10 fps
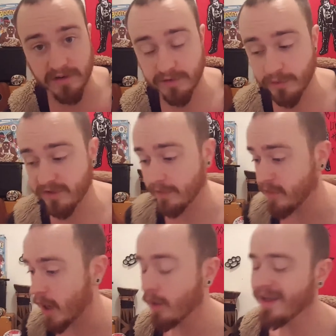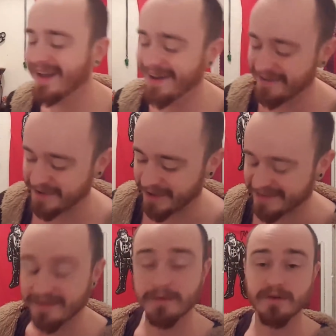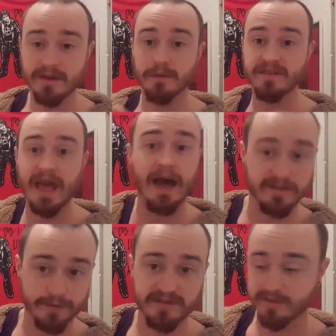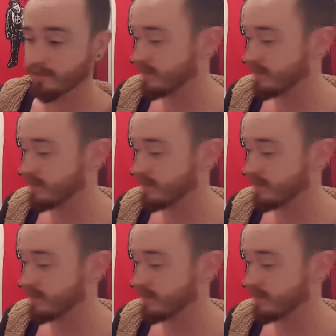versus Rusev. No, of course, it was Cass versus